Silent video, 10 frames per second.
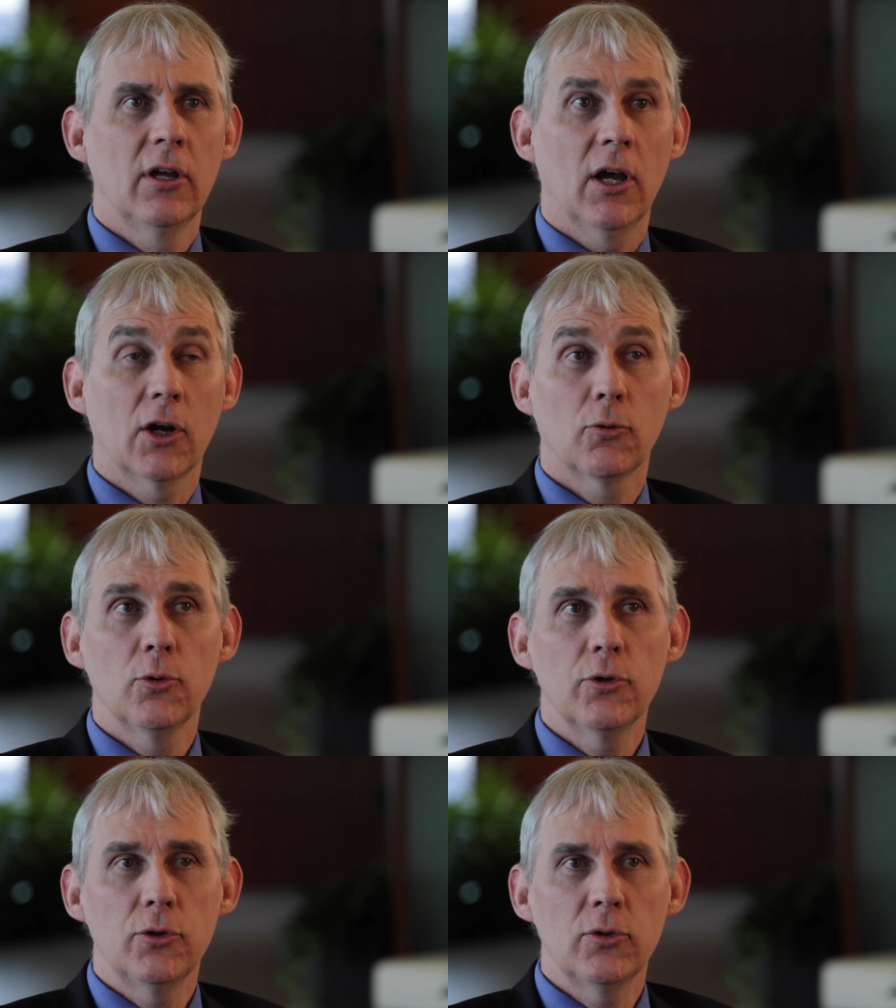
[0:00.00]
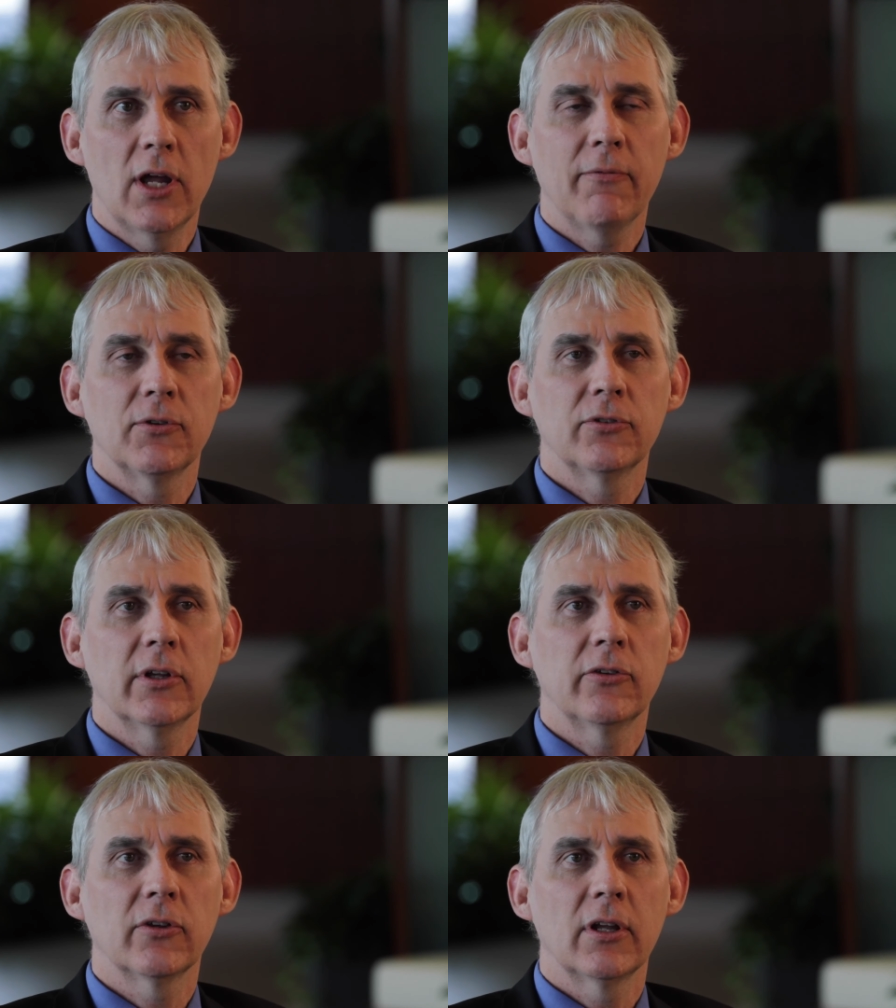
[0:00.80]
accrued new
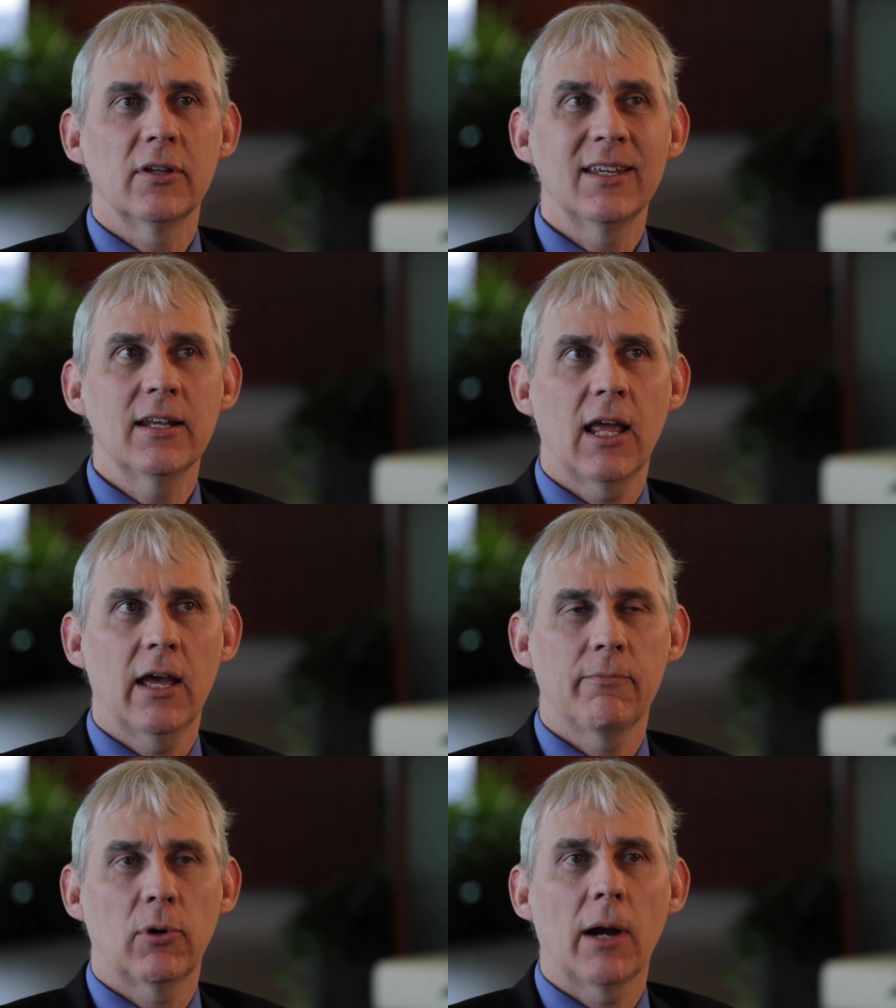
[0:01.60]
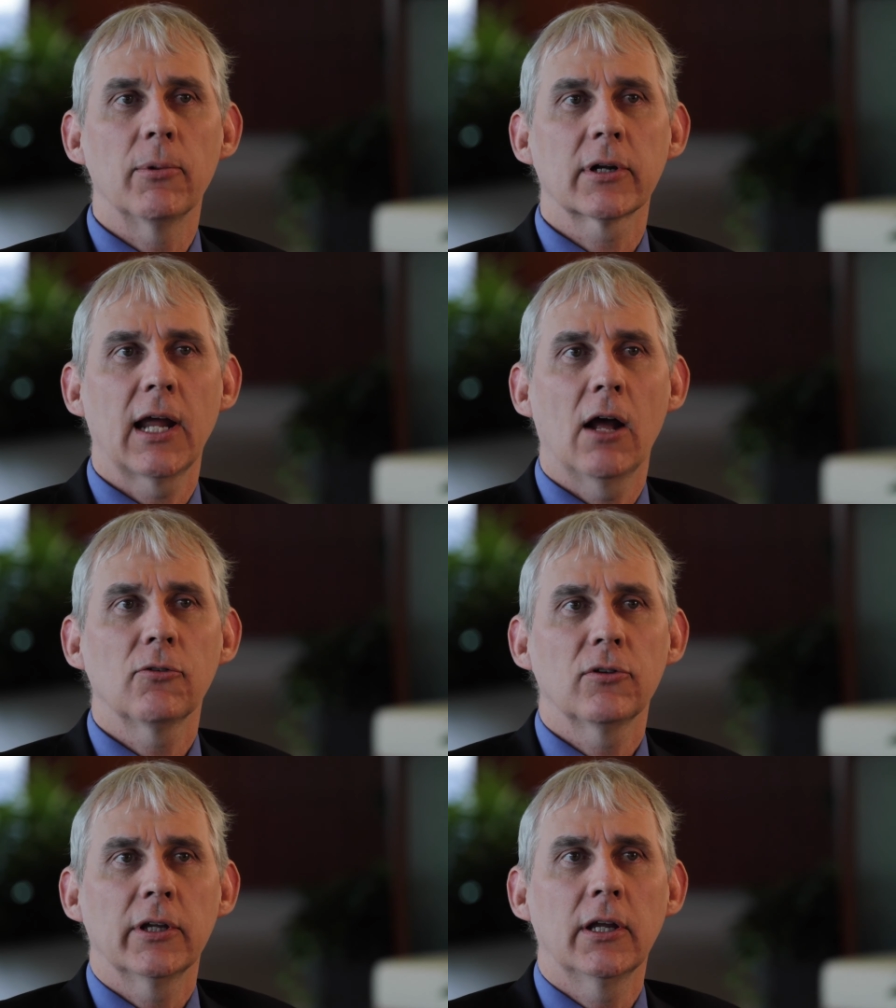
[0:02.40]
deficits, didn't have proper
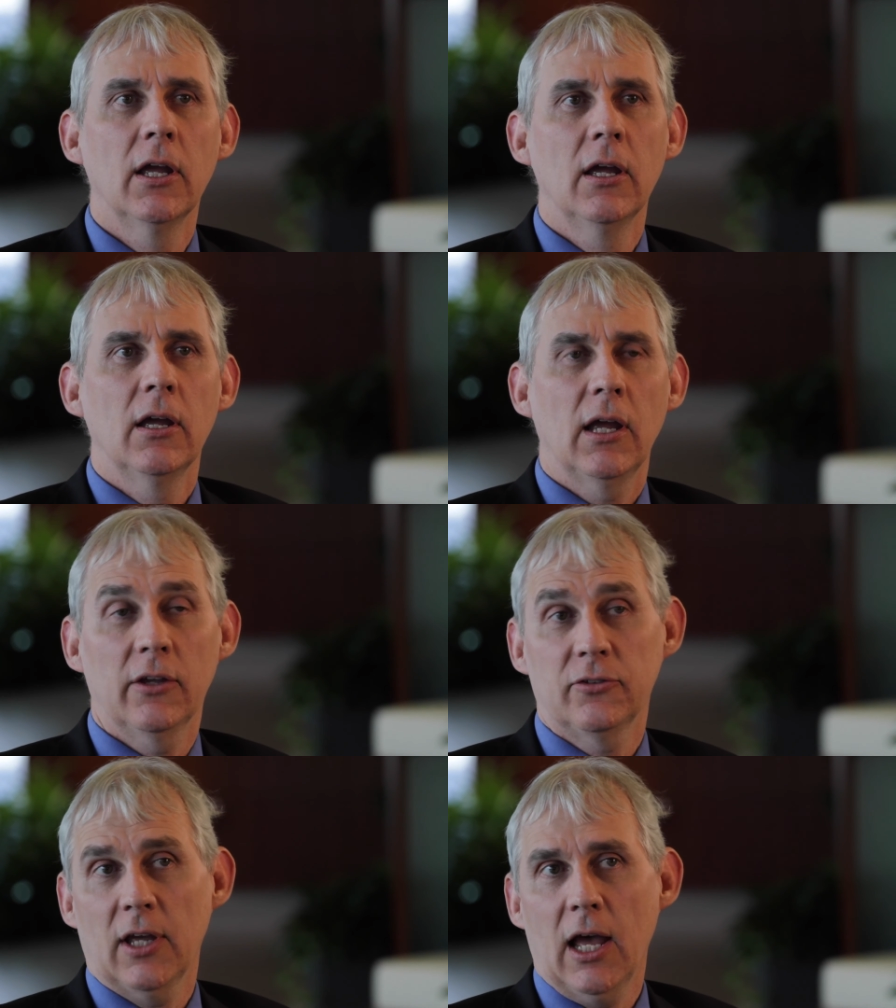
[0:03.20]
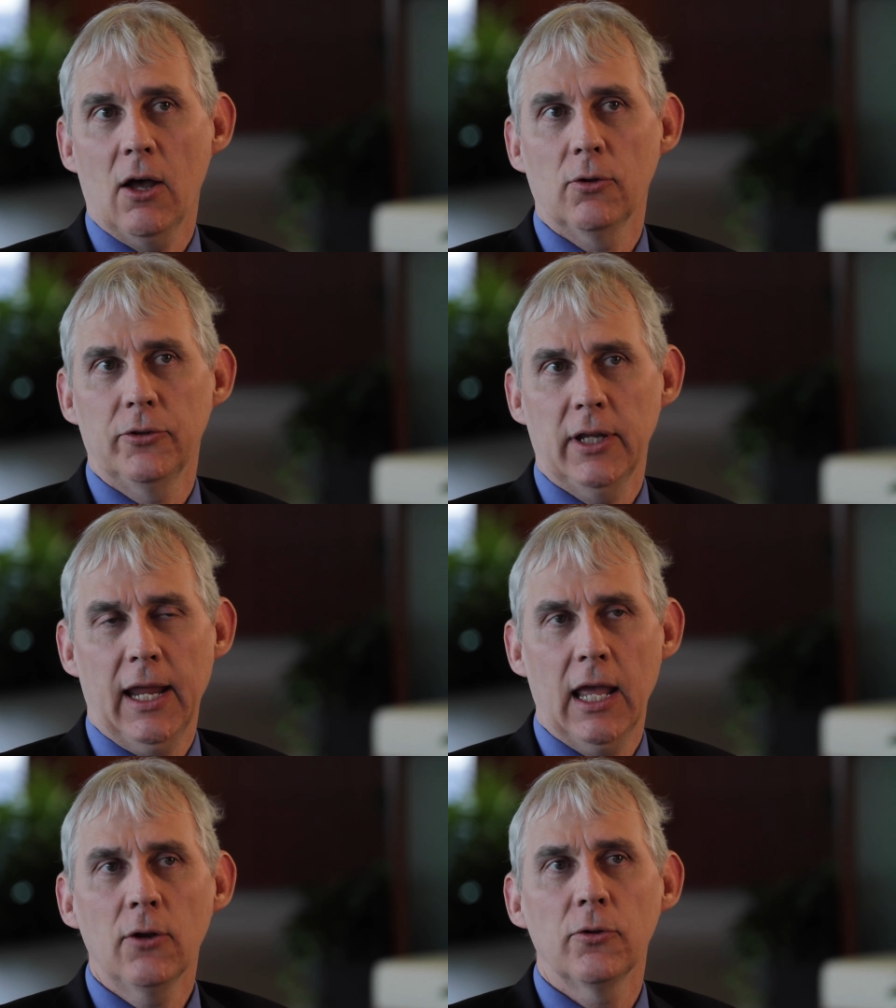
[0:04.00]
counseling as to how to
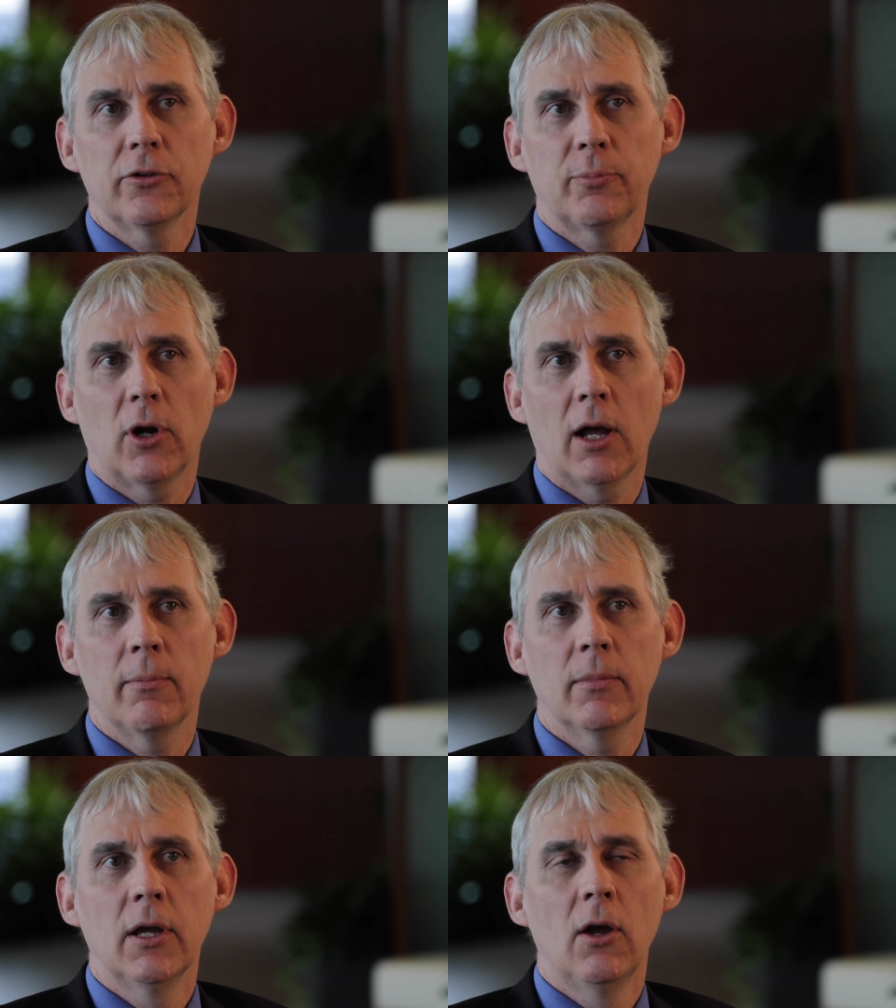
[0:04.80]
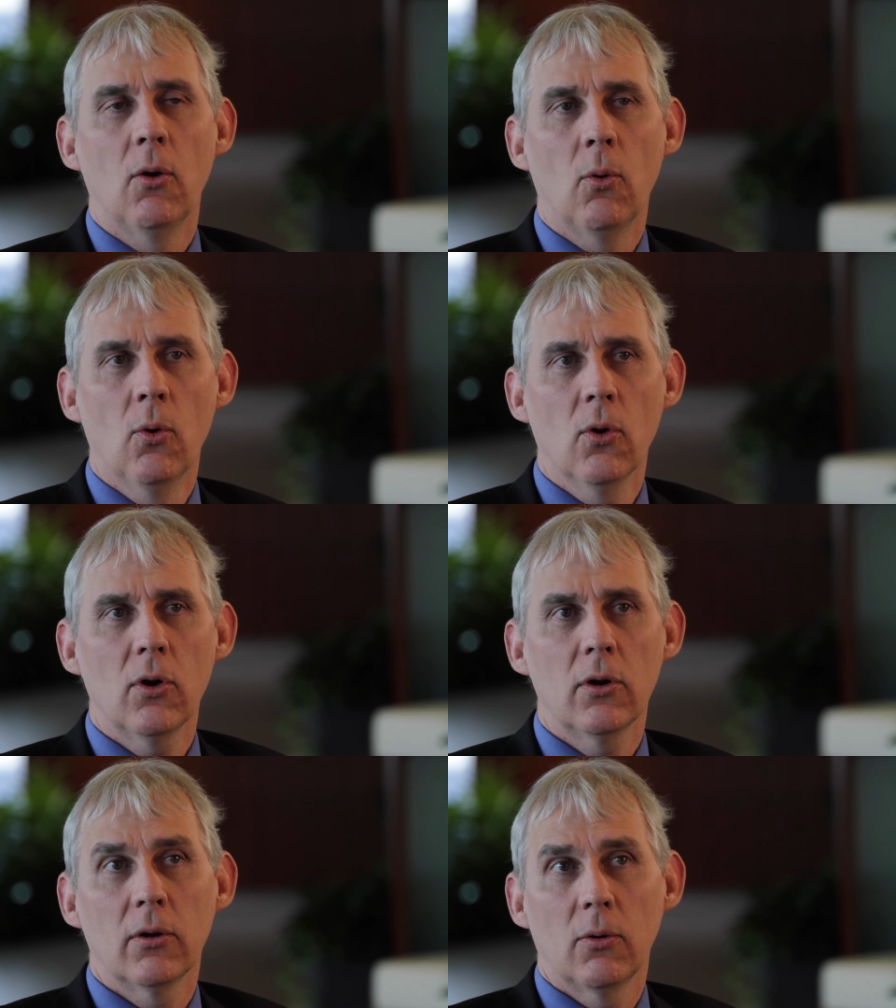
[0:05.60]
handle this problem
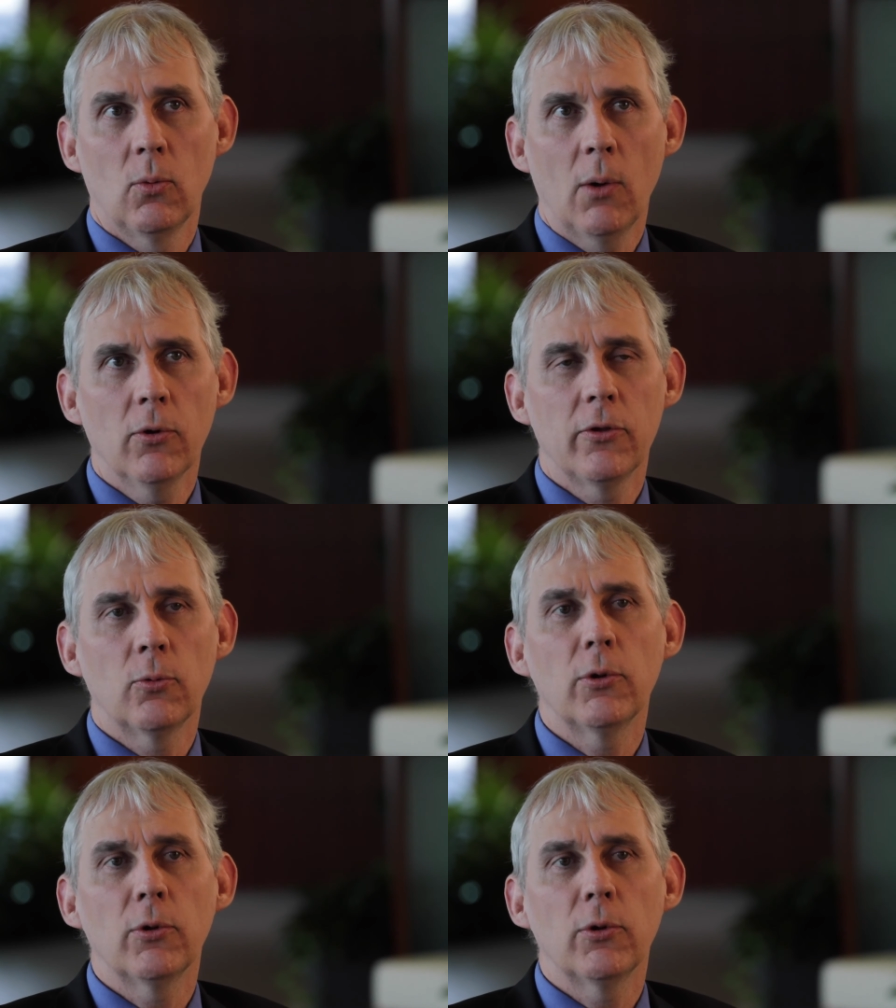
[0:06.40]
or what were the